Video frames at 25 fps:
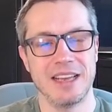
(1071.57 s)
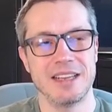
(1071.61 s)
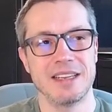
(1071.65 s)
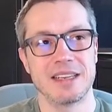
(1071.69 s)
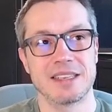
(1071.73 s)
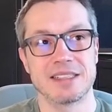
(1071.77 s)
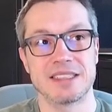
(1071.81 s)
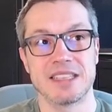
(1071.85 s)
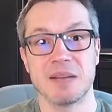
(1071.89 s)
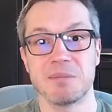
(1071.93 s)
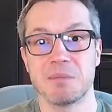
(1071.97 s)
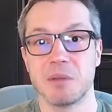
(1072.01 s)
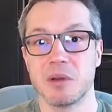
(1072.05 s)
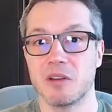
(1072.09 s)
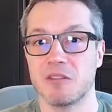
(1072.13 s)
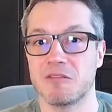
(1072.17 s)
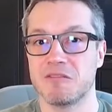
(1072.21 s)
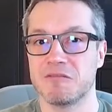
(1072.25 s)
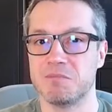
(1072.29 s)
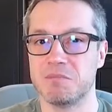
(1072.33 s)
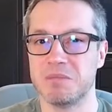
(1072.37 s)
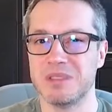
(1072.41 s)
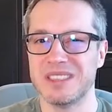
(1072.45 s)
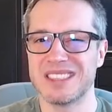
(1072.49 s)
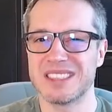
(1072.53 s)
an example
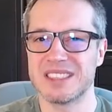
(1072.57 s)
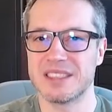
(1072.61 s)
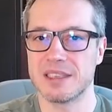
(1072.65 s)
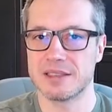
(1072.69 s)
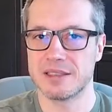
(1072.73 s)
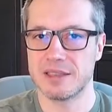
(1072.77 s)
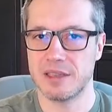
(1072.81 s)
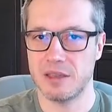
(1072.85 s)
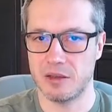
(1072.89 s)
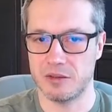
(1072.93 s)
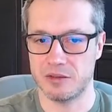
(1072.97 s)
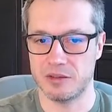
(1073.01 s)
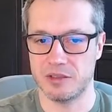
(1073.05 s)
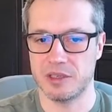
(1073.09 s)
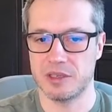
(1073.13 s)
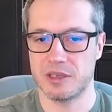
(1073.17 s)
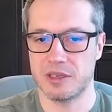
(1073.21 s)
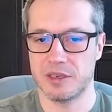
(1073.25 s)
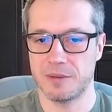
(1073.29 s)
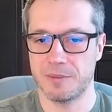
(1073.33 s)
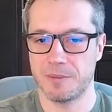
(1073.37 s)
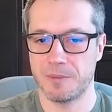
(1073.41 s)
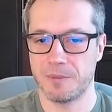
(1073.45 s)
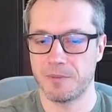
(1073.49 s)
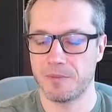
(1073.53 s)
of business logic
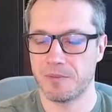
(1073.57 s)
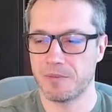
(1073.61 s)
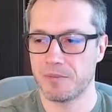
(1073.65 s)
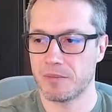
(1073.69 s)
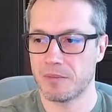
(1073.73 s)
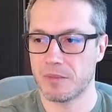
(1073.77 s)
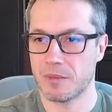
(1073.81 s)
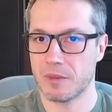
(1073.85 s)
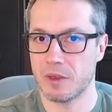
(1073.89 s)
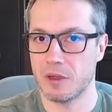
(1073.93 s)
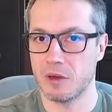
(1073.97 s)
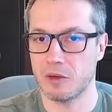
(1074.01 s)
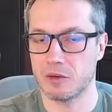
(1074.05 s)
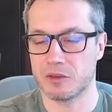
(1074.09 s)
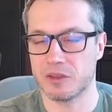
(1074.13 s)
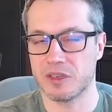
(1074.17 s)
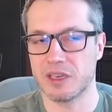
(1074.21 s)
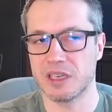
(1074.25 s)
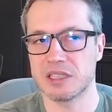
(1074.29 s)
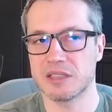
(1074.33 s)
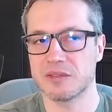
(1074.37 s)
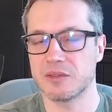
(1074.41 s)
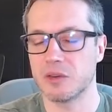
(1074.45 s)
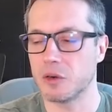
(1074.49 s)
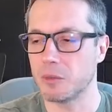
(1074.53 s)
or
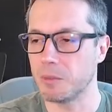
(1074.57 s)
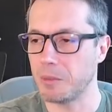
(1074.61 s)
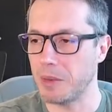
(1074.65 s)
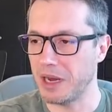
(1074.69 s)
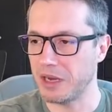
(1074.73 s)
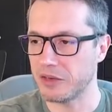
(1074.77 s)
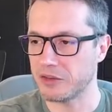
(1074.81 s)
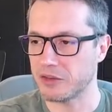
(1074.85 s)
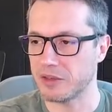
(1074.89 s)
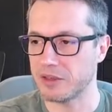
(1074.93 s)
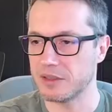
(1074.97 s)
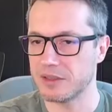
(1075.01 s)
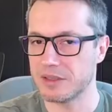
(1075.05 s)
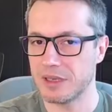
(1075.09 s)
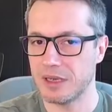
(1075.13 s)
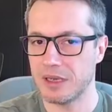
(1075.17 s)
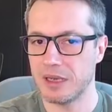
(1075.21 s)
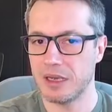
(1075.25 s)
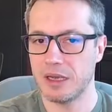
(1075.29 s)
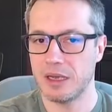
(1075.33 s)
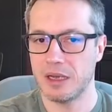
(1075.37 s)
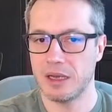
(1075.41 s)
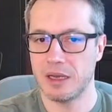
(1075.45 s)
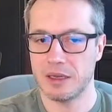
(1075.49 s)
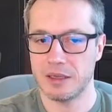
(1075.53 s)
transformations
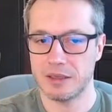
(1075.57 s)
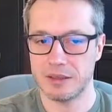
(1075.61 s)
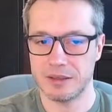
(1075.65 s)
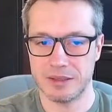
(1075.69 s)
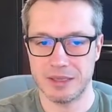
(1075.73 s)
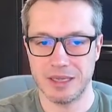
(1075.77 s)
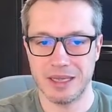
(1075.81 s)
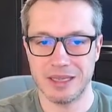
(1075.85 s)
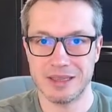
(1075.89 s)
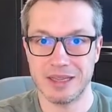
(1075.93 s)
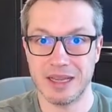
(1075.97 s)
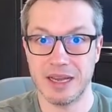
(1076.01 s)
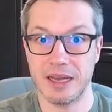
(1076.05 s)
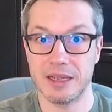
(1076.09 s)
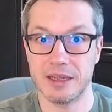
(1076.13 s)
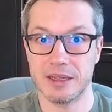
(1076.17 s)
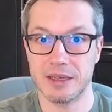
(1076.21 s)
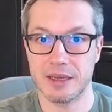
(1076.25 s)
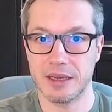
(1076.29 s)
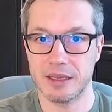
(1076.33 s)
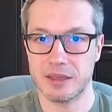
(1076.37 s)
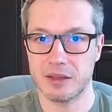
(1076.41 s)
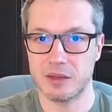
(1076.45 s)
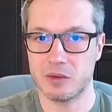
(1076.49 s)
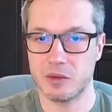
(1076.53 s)
that I
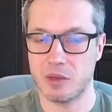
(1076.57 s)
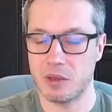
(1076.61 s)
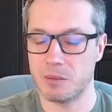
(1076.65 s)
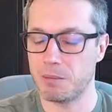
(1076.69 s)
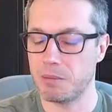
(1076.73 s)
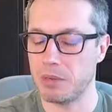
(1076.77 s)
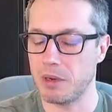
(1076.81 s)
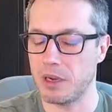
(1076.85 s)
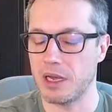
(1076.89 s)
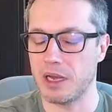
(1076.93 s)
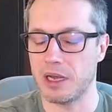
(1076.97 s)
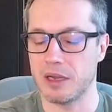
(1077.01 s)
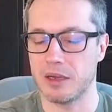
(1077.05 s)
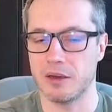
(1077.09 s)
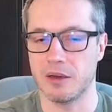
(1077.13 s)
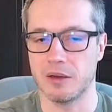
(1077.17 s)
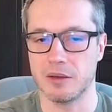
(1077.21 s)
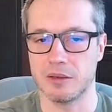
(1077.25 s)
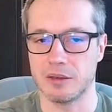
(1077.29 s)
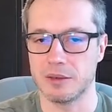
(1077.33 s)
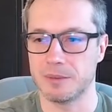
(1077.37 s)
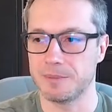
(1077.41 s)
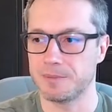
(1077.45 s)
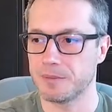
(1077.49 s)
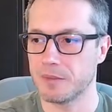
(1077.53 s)
had to apply
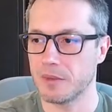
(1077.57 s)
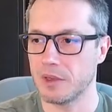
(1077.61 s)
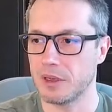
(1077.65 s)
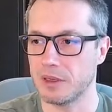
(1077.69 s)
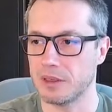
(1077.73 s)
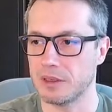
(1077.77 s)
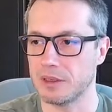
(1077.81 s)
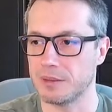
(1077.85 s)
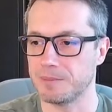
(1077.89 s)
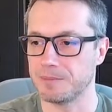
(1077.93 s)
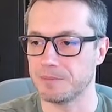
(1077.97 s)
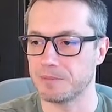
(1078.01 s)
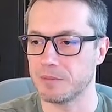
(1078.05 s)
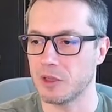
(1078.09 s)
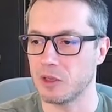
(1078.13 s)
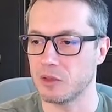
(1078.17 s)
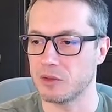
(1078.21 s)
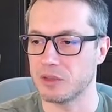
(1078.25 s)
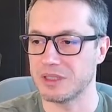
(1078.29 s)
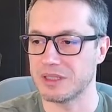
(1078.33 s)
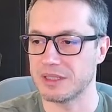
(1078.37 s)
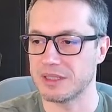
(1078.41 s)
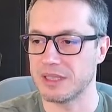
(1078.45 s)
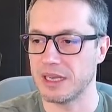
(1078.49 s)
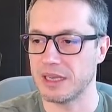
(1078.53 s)
on
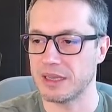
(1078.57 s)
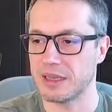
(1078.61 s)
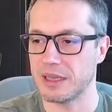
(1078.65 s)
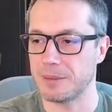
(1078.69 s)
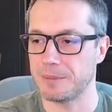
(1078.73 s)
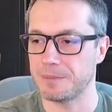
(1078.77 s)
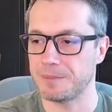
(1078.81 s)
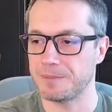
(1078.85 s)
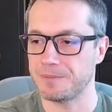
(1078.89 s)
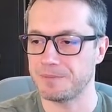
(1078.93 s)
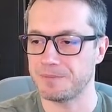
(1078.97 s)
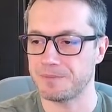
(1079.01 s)
this data.